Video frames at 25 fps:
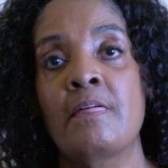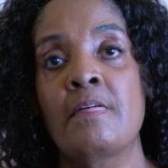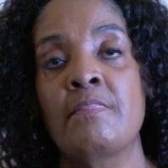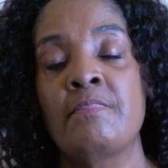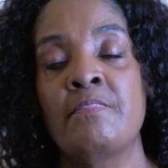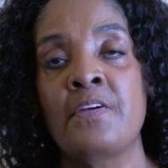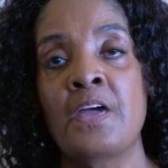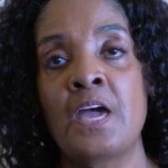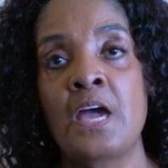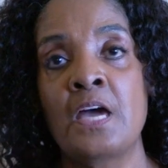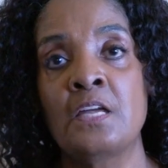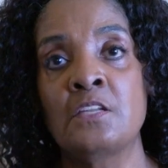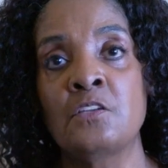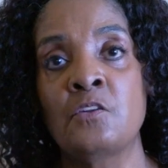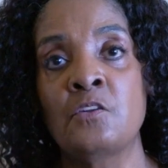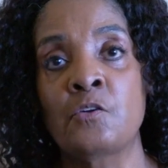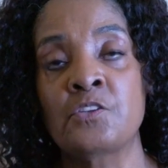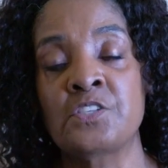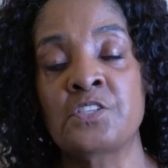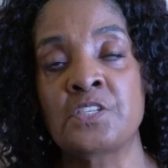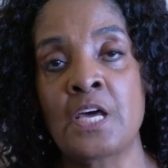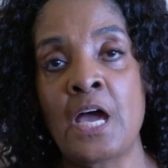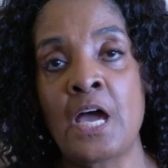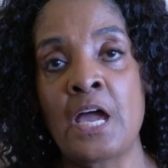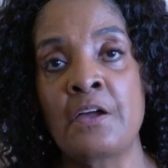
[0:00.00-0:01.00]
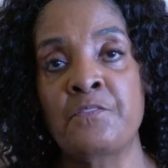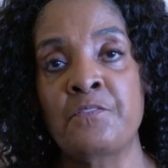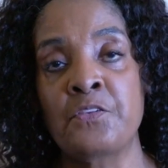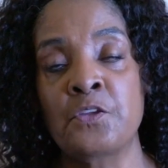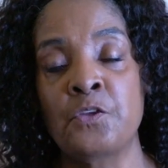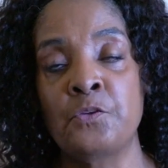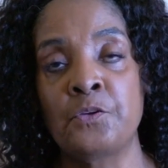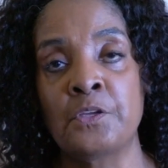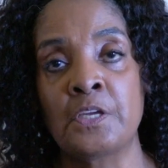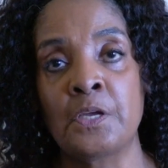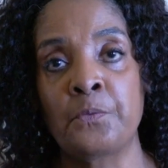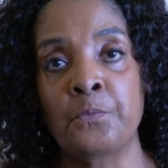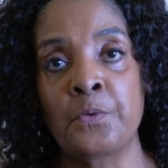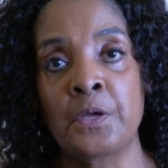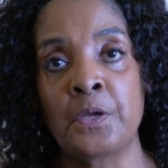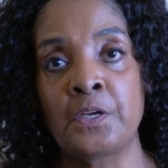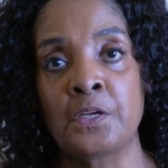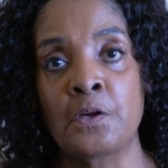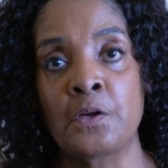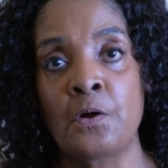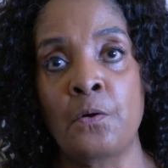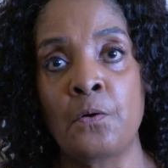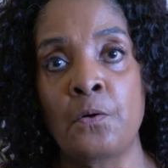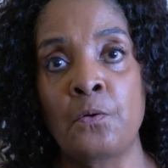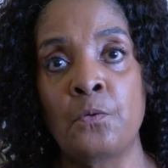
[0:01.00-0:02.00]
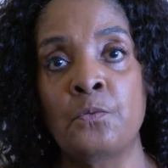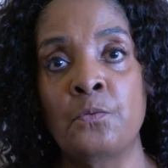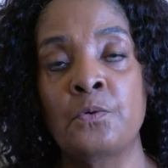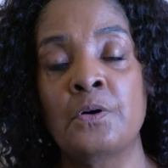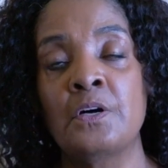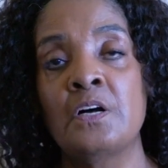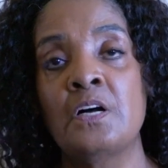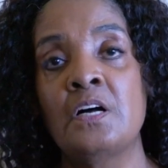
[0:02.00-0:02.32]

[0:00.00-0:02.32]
that, you know, it's time for you to get ready to go